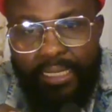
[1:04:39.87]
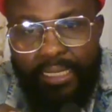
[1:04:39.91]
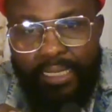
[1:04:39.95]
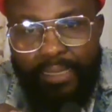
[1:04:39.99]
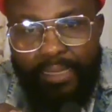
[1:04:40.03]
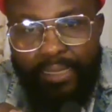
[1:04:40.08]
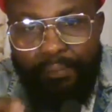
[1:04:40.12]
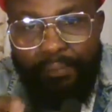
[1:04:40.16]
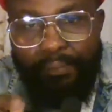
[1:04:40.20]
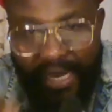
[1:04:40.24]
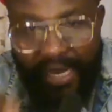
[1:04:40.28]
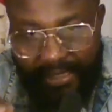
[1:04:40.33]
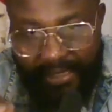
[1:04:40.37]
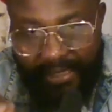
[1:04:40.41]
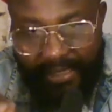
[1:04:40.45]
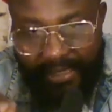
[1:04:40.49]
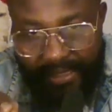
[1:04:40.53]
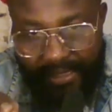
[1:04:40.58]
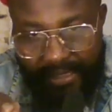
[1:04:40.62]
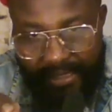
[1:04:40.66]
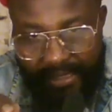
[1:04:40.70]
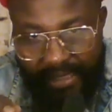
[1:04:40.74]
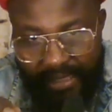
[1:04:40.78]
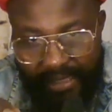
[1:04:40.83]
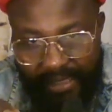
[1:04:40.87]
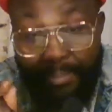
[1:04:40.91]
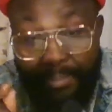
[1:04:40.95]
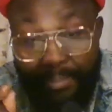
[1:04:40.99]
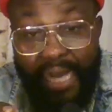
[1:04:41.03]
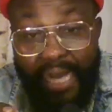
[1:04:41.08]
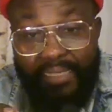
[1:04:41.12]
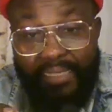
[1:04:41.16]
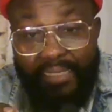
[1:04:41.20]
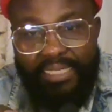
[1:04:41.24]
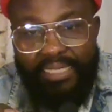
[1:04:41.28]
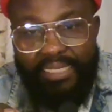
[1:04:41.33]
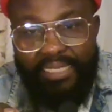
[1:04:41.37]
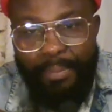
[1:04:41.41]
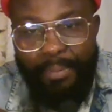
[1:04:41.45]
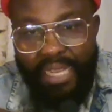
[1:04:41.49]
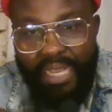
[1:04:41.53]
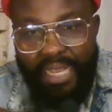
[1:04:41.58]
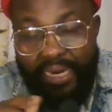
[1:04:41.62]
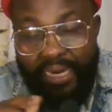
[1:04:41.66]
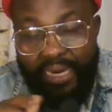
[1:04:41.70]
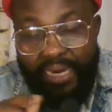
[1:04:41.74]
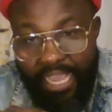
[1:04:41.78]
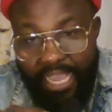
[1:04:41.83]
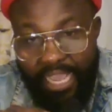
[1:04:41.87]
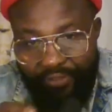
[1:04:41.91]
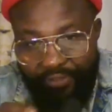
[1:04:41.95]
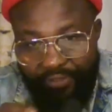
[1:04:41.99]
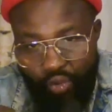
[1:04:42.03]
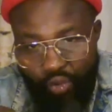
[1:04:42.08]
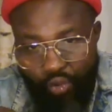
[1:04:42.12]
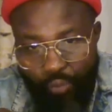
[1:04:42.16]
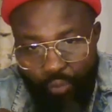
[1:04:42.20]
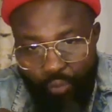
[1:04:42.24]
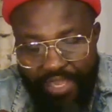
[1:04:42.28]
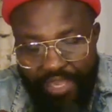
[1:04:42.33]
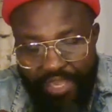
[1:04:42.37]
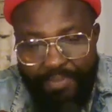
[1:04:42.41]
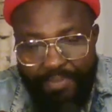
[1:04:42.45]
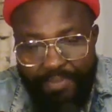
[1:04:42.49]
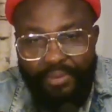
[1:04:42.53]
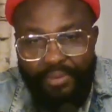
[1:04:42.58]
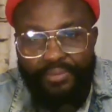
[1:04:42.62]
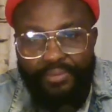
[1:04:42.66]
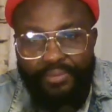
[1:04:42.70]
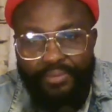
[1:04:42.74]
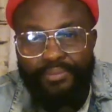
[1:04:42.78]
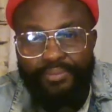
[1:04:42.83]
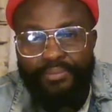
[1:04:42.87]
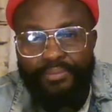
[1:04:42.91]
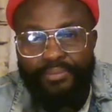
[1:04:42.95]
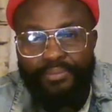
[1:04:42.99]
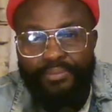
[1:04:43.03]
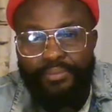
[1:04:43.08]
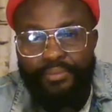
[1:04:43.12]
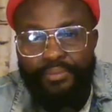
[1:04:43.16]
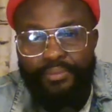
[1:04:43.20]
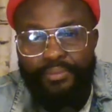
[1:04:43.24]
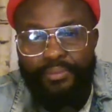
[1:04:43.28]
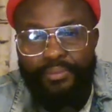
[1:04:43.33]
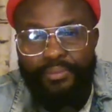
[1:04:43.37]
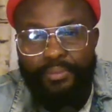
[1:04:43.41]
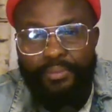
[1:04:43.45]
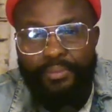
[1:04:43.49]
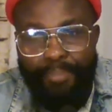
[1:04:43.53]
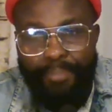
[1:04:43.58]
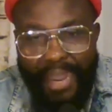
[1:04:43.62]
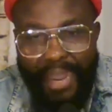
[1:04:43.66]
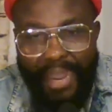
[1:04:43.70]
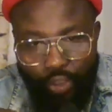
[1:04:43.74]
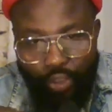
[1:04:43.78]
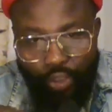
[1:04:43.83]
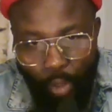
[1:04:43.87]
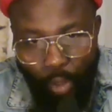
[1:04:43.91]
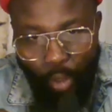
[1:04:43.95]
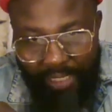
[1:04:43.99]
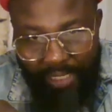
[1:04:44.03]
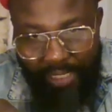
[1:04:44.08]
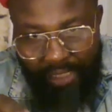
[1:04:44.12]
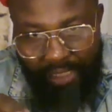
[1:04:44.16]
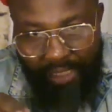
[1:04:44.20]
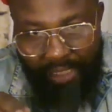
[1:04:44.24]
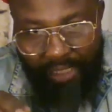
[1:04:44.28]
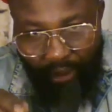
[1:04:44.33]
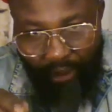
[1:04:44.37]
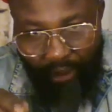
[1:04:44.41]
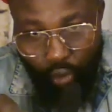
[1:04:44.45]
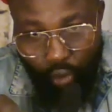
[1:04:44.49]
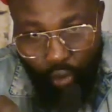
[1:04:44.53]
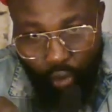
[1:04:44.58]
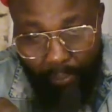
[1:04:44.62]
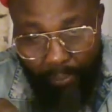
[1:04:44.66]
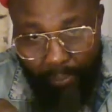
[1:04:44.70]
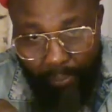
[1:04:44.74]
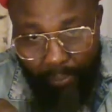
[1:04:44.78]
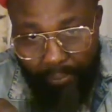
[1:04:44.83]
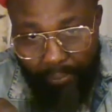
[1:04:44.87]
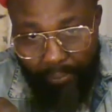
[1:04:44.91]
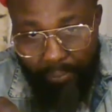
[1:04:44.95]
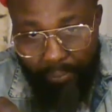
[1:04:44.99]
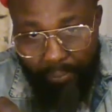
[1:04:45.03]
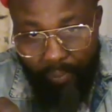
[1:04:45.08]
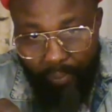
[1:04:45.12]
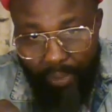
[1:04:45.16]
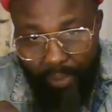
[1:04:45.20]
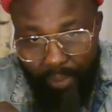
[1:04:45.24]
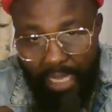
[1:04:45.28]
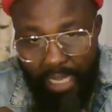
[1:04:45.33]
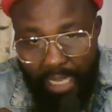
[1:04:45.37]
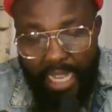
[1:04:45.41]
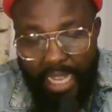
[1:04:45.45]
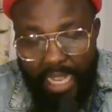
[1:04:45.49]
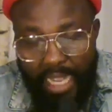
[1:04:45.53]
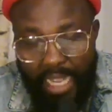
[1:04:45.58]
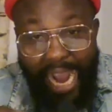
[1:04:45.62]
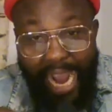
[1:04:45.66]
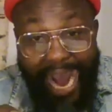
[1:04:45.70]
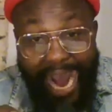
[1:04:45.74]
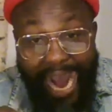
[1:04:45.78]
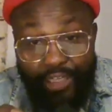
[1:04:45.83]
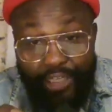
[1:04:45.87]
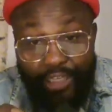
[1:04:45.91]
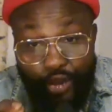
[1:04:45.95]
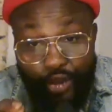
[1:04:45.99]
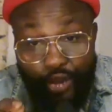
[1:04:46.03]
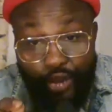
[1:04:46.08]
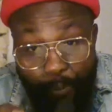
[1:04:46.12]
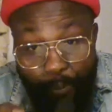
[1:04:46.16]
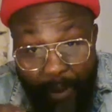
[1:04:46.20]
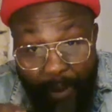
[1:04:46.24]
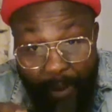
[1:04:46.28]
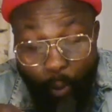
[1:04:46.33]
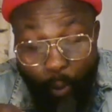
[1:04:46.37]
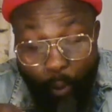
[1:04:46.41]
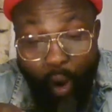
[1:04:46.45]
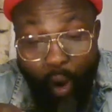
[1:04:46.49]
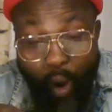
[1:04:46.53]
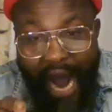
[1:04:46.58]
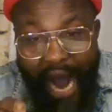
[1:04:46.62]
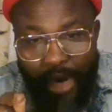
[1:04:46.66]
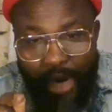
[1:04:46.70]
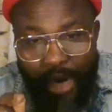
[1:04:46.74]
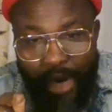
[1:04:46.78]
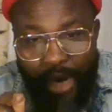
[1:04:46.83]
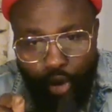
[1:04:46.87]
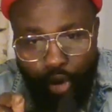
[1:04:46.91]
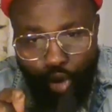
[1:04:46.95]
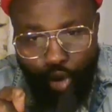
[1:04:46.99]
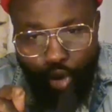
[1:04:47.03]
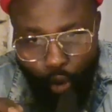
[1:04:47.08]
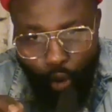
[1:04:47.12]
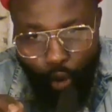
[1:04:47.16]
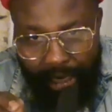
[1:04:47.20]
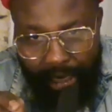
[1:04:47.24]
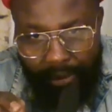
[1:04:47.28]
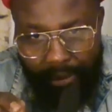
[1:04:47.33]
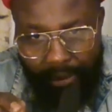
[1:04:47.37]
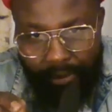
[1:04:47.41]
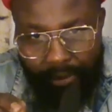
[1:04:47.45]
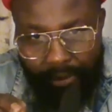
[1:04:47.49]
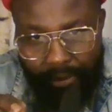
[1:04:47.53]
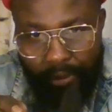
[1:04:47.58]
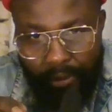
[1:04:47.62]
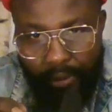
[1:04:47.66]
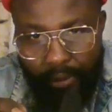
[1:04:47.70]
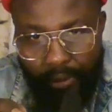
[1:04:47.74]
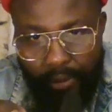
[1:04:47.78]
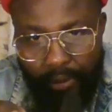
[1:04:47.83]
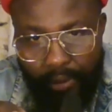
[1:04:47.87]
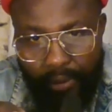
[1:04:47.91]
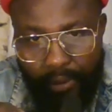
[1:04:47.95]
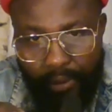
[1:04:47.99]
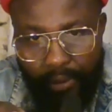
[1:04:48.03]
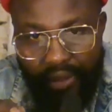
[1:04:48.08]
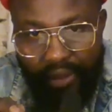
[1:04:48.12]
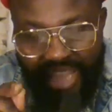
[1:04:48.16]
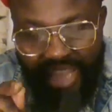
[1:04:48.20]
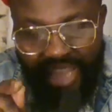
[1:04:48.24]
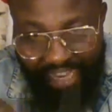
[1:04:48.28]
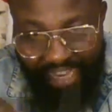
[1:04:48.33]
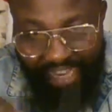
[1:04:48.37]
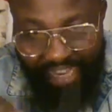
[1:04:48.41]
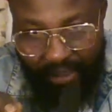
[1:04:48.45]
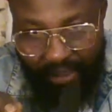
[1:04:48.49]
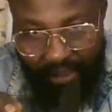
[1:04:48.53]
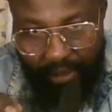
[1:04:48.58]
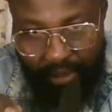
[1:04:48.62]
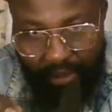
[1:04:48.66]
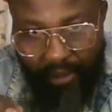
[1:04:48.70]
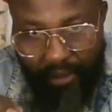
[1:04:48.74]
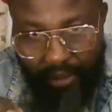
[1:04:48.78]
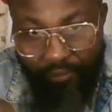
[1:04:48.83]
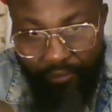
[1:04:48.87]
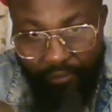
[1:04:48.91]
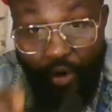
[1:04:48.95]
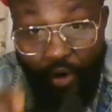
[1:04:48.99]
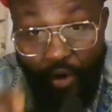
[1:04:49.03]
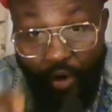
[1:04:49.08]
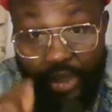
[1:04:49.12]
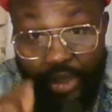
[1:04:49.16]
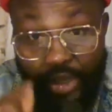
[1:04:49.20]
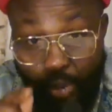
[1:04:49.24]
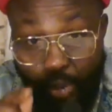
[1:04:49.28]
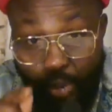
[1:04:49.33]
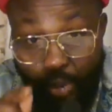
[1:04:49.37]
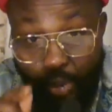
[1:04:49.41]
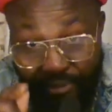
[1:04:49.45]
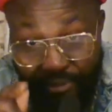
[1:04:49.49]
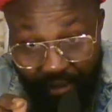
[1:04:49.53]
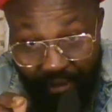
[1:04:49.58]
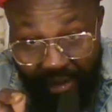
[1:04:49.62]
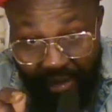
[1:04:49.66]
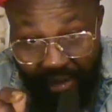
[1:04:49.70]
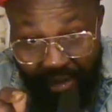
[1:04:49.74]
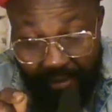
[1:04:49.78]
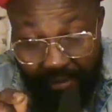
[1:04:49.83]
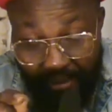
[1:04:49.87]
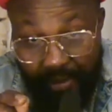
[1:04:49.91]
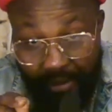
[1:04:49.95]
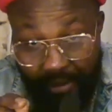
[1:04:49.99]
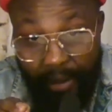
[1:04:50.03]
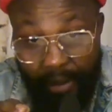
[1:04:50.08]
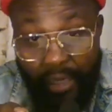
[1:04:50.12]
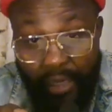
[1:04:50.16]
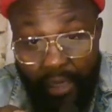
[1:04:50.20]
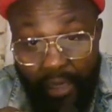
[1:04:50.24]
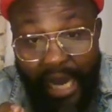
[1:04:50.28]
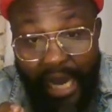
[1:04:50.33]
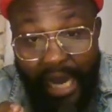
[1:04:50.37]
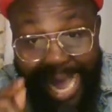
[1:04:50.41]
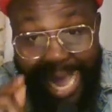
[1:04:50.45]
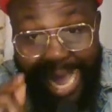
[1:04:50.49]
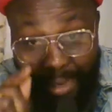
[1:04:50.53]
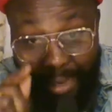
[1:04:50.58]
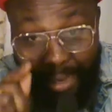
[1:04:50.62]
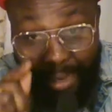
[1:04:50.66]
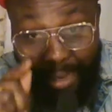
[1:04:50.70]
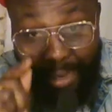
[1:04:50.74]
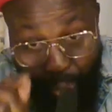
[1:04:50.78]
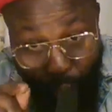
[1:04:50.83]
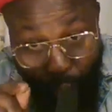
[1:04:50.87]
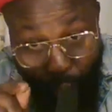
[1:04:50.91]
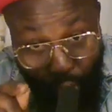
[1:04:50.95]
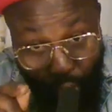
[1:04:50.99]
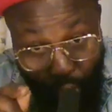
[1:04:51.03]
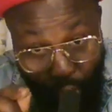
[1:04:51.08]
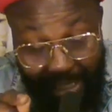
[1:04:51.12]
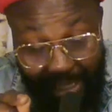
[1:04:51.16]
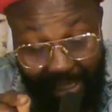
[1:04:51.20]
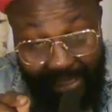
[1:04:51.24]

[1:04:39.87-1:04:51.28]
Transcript: message that Mazi Nnamdi Kanu gave to you people by stopping sit at home, and you people are not doing things for him to be free. Don't